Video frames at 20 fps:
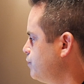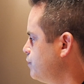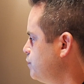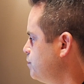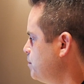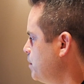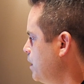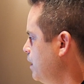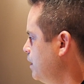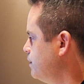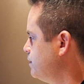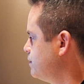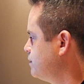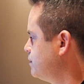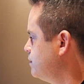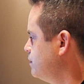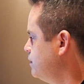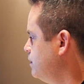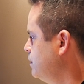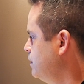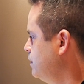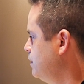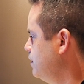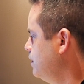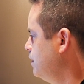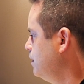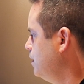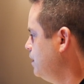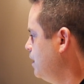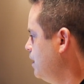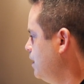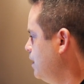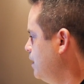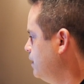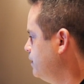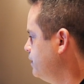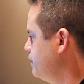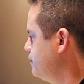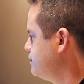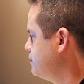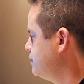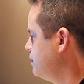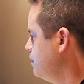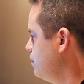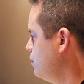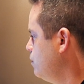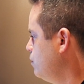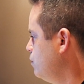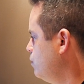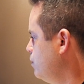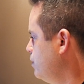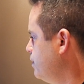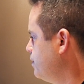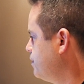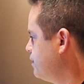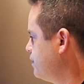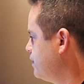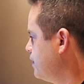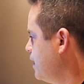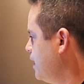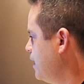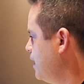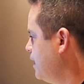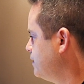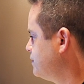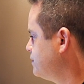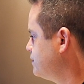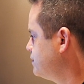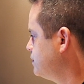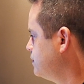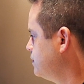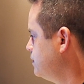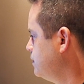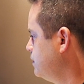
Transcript: Response. Let's go with that